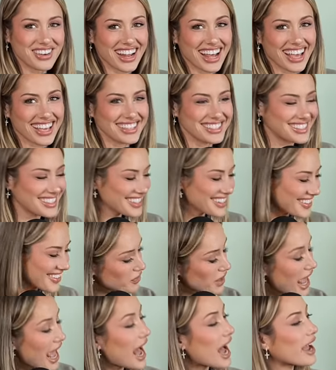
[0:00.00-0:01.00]
but I do.
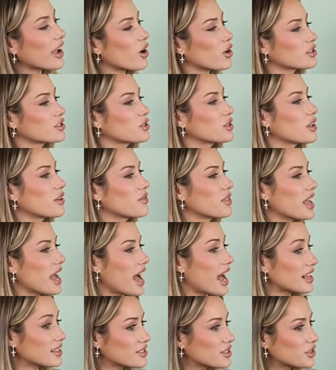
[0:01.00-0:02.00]
I also love the
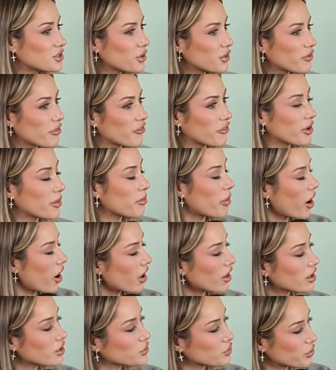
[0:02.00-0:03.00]
acetone free
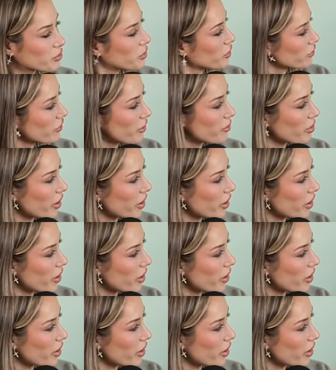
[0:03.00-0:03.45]
polish remover